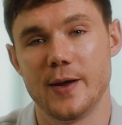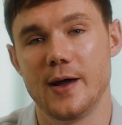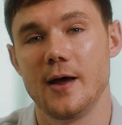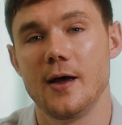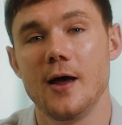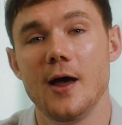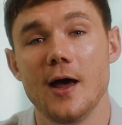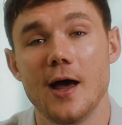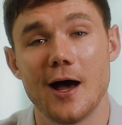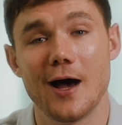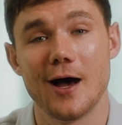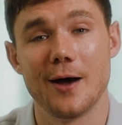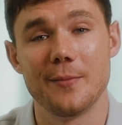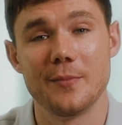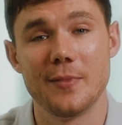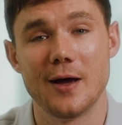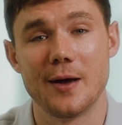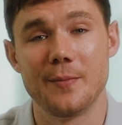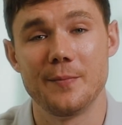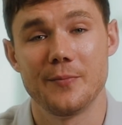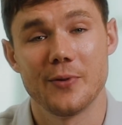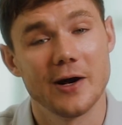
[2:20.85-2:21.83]
it,
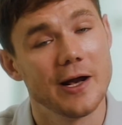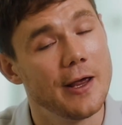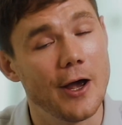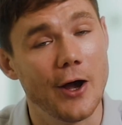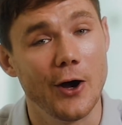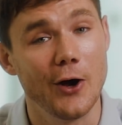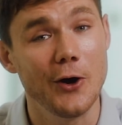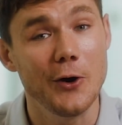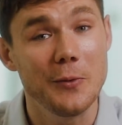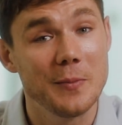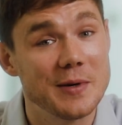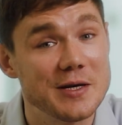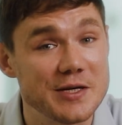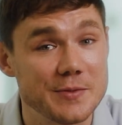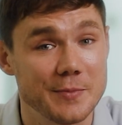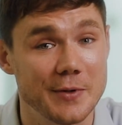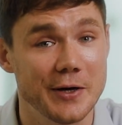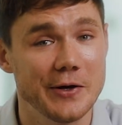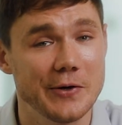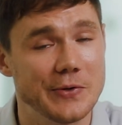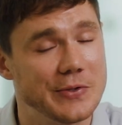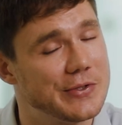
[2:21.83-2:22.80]
and bring it home into
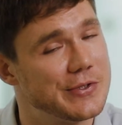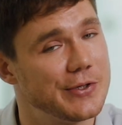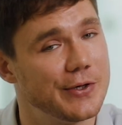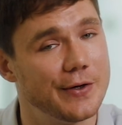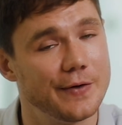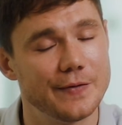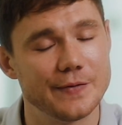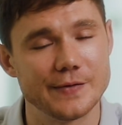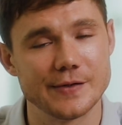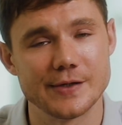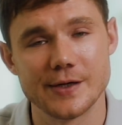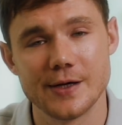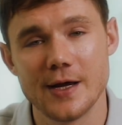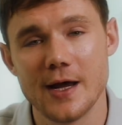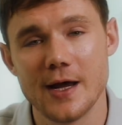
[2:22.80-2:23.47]
Microsoft.